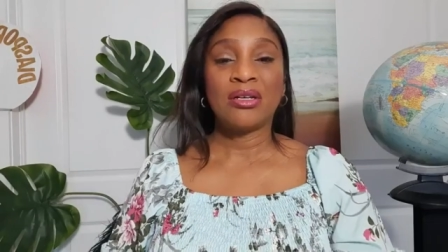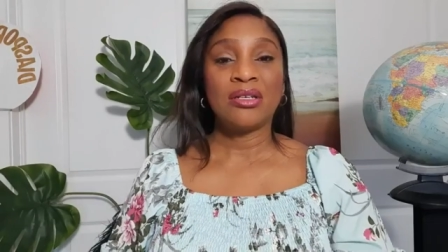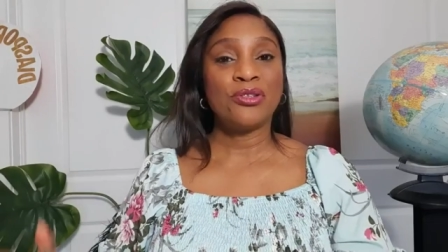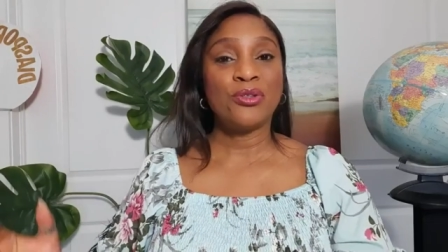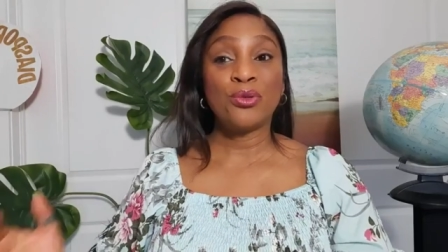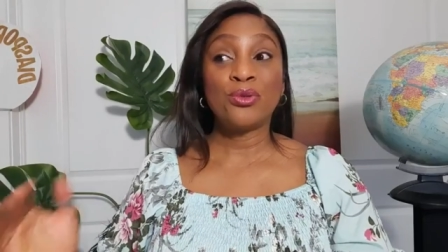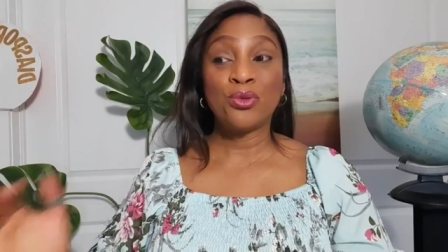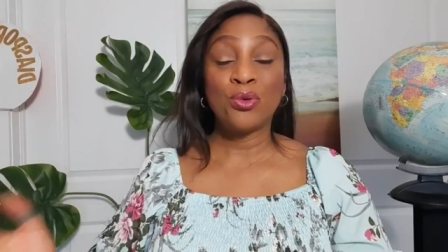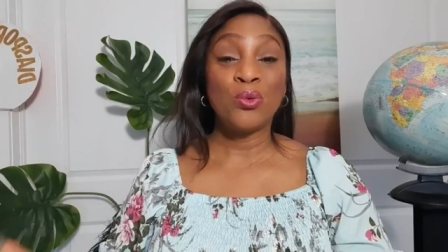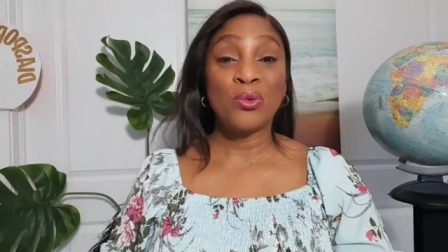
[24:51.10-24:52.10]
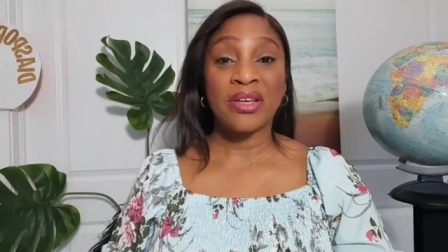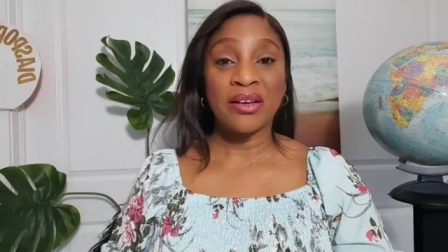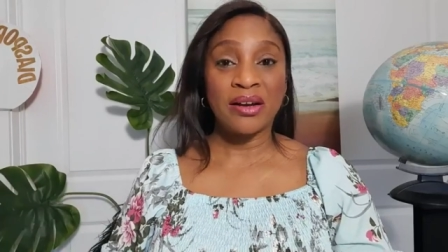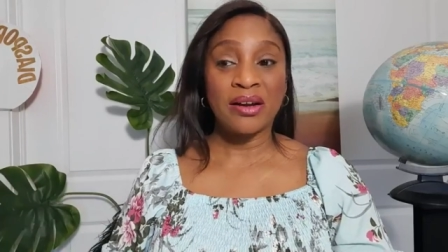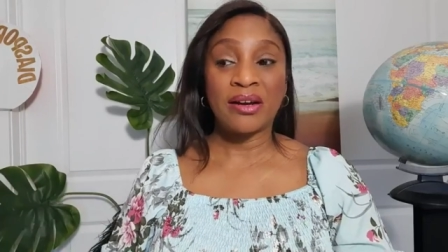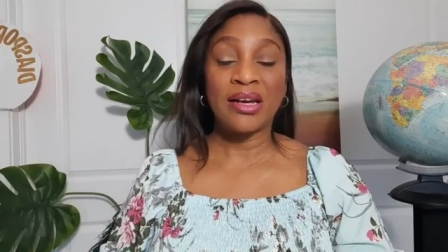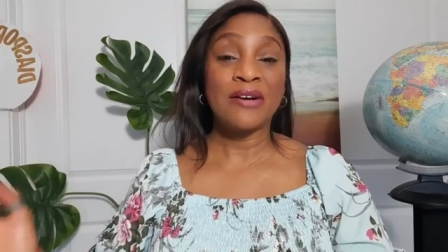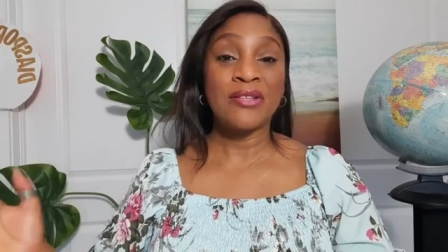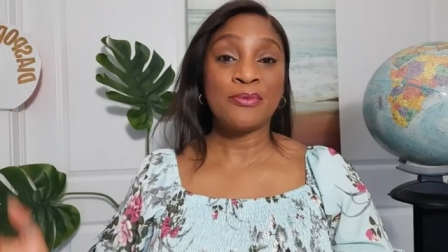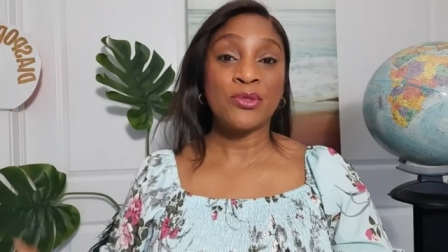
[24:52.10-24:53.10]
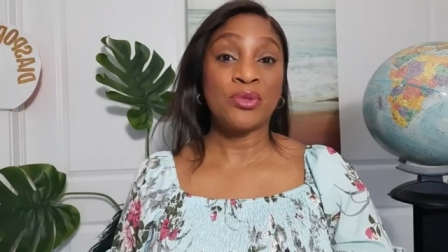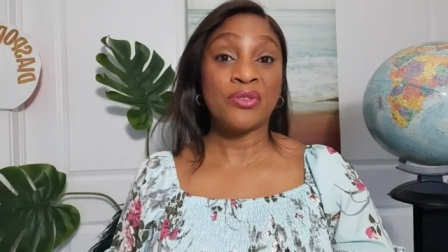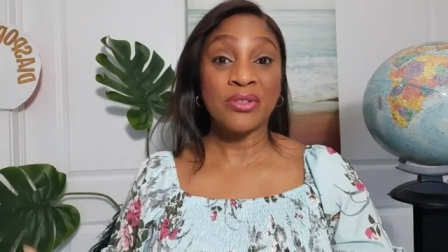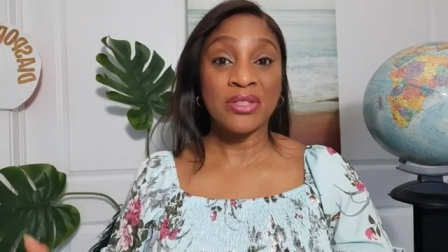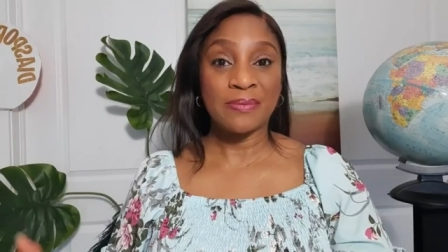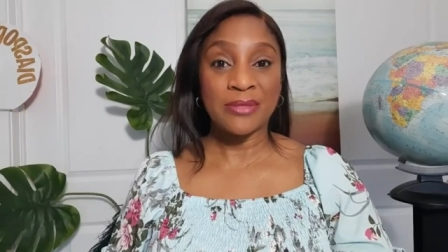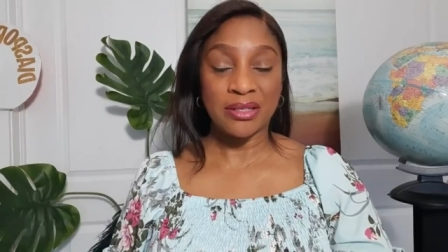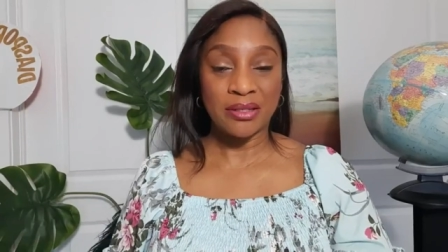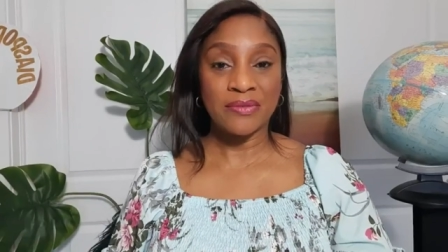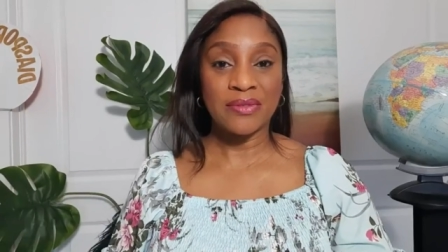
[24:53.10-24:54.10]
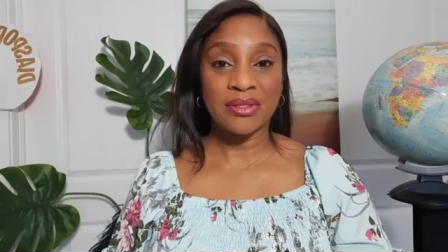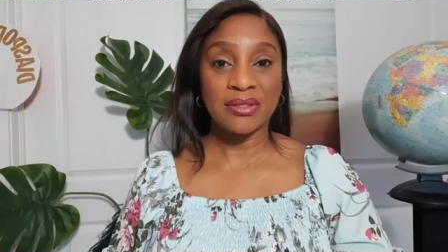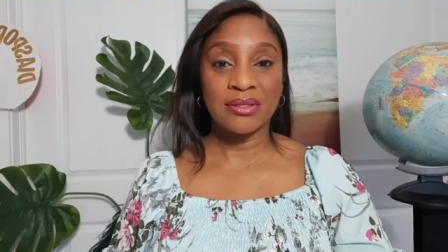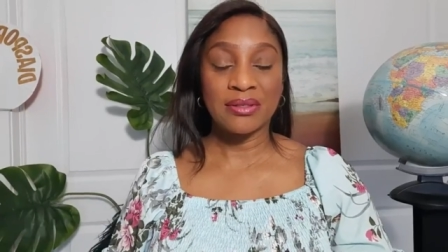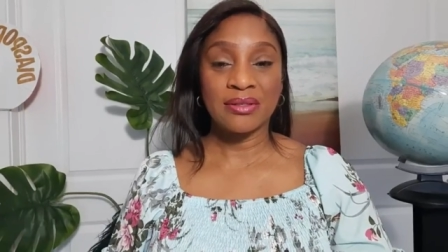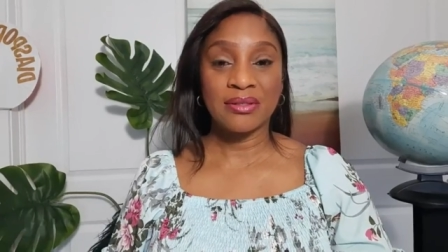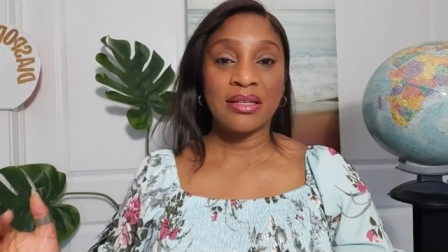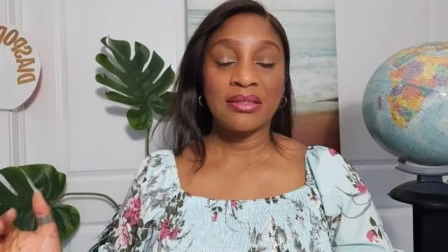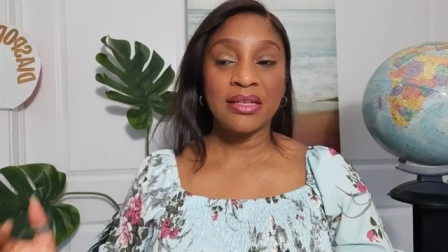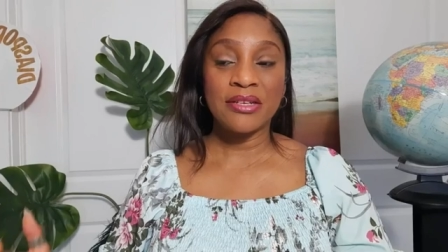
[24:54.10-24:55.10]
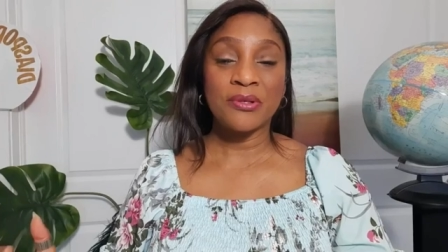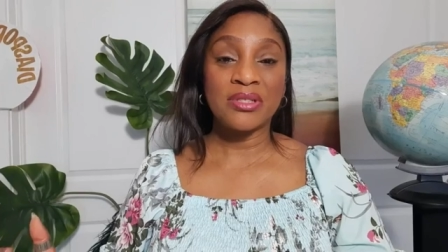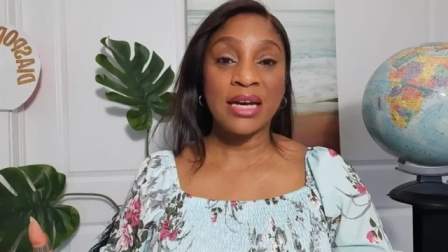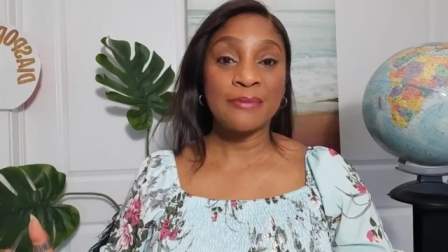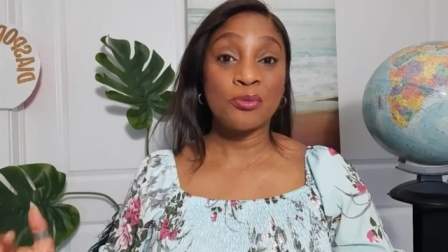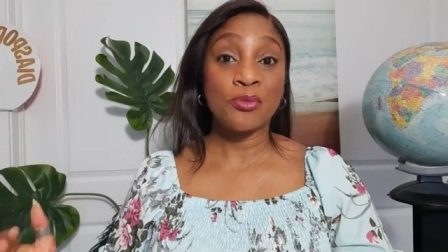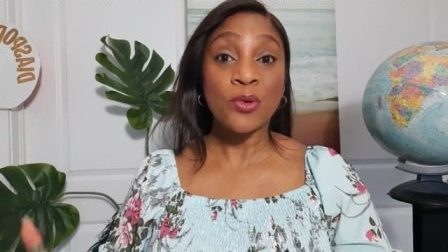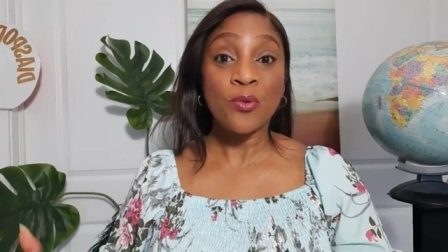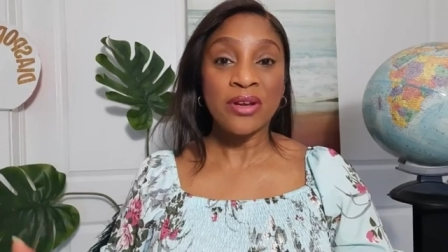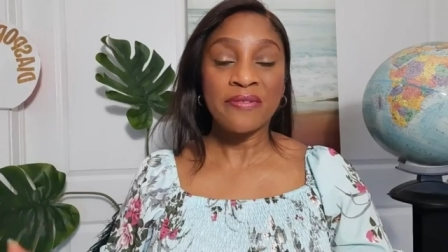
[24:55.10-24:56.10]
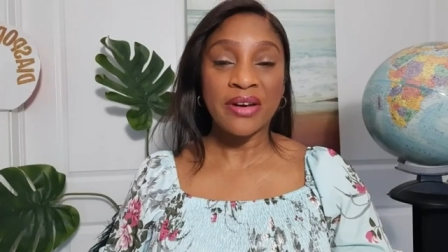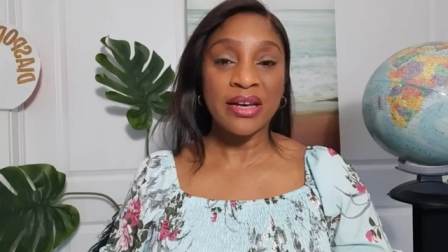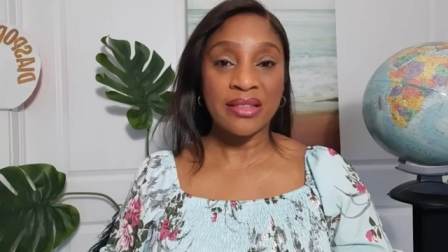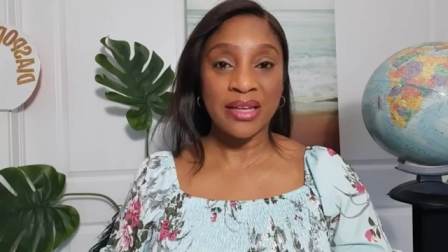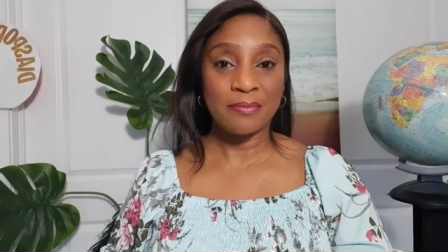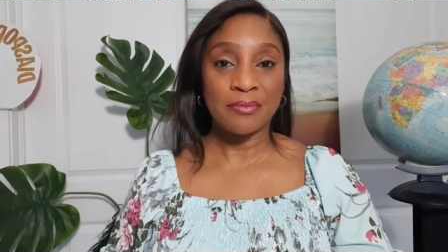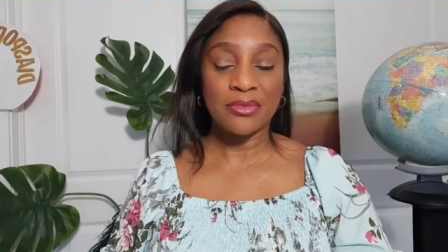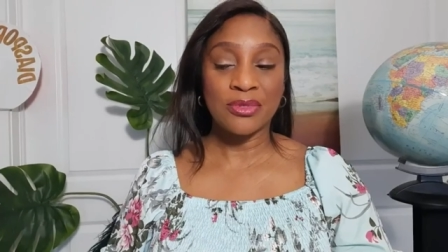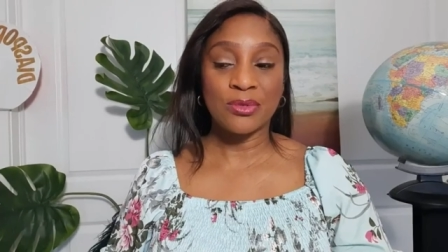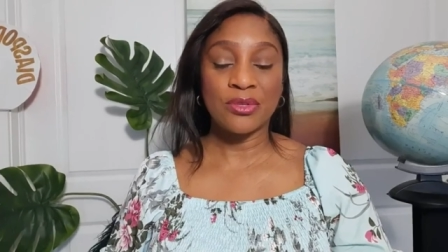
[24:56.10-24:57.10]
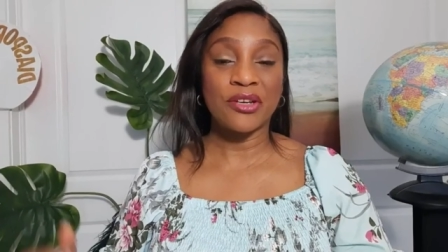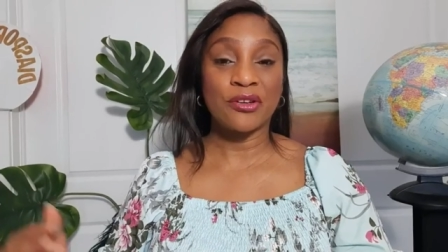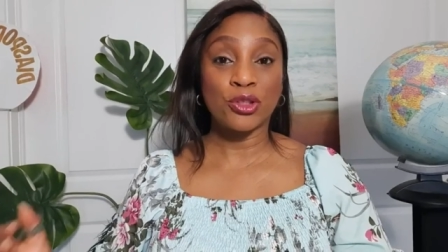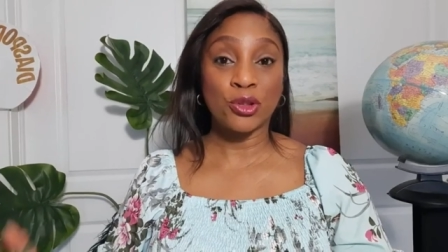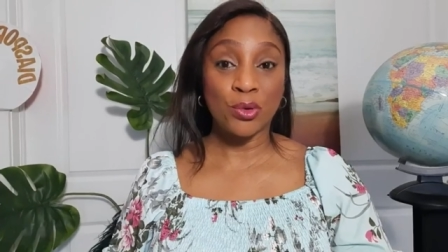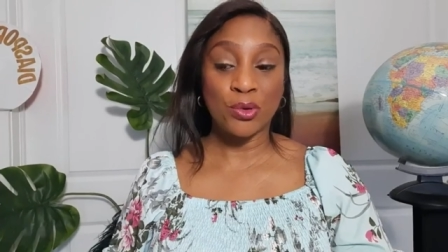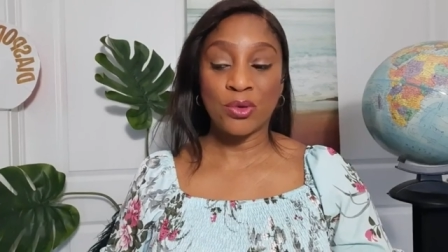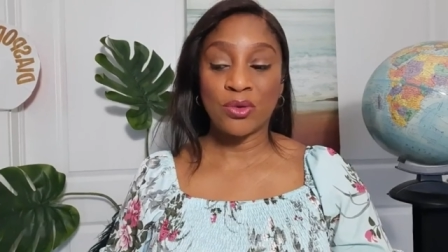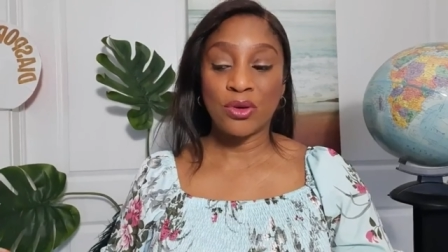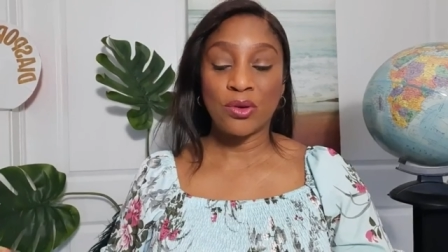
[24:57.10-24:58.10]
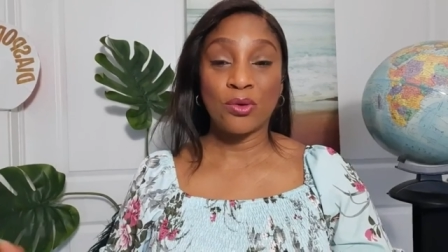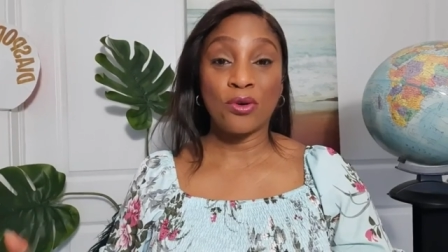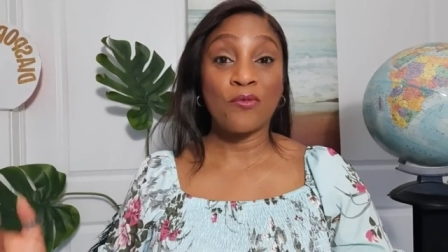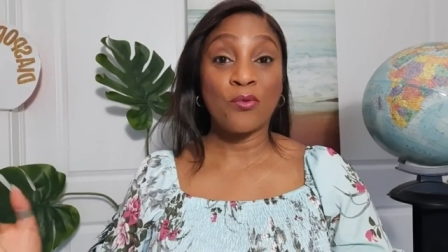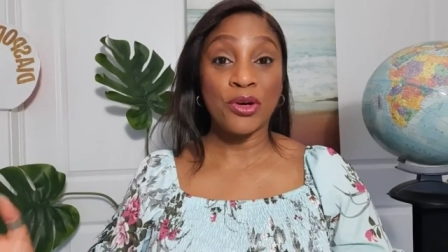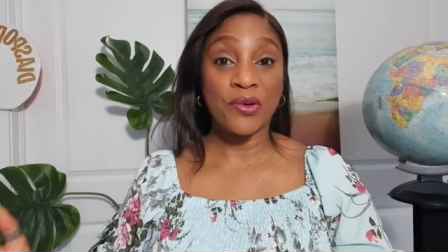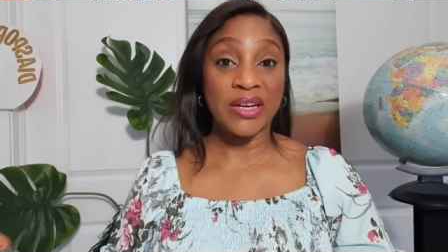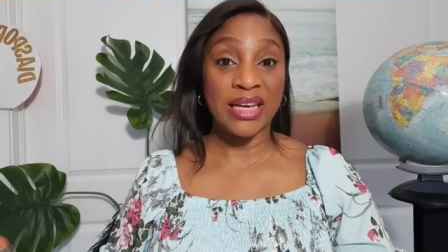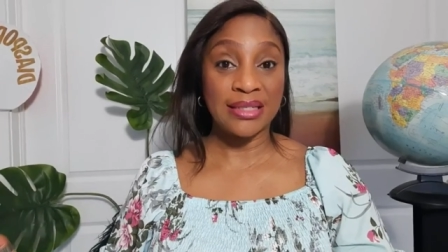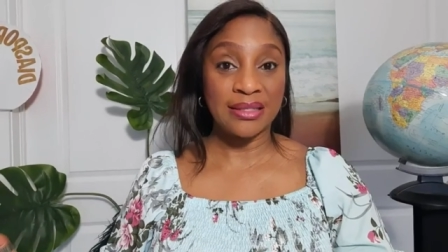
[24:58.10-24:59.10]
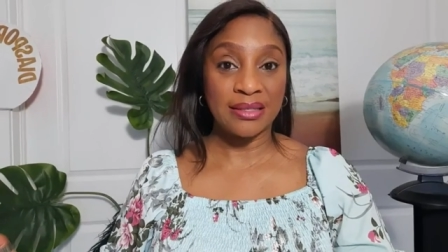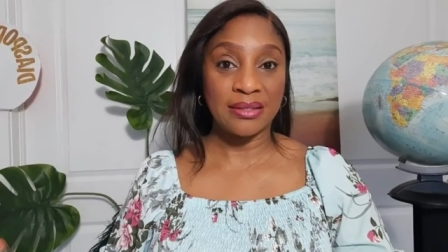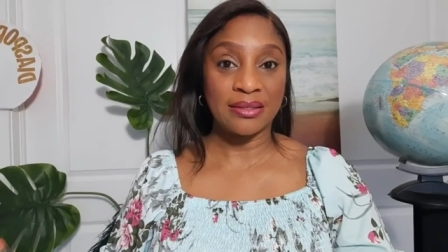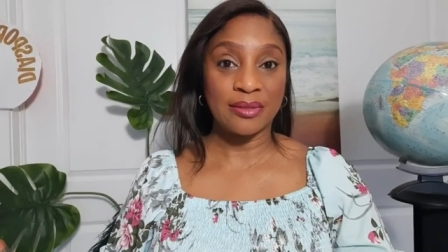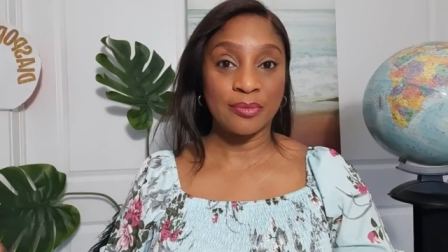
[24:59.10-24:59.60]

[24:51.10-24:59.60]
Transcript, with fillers: You don't know who they are. Allow them to reveal themselves and take your time to pre-qualify them so that you're sure of what you're getting.